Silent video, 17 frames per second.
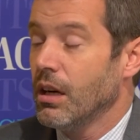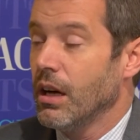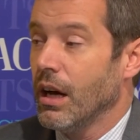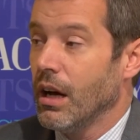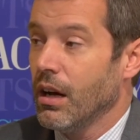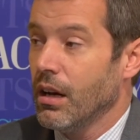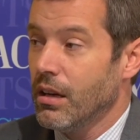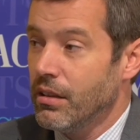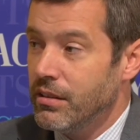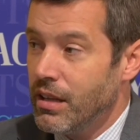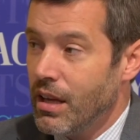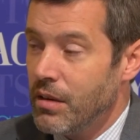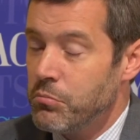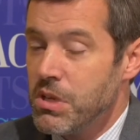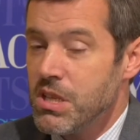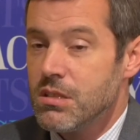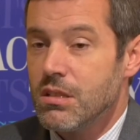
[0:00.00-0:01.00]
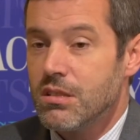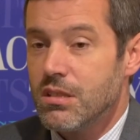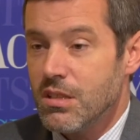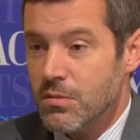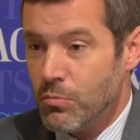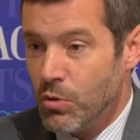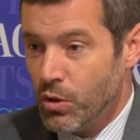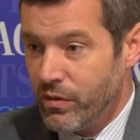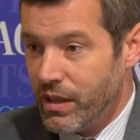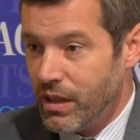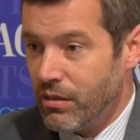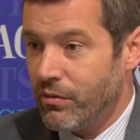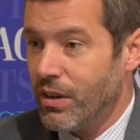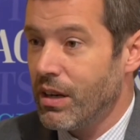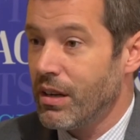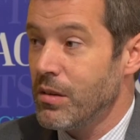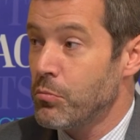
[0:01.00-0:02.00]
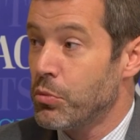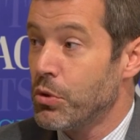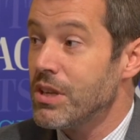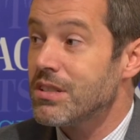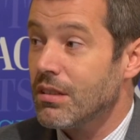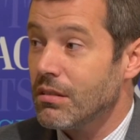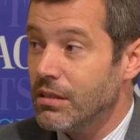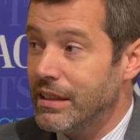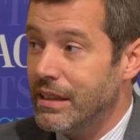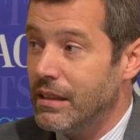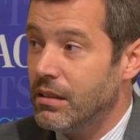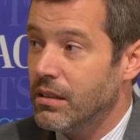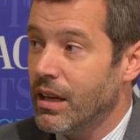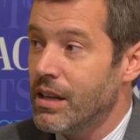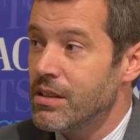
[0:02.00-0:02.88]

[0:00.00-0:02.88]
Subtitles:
That business is moving very briskly,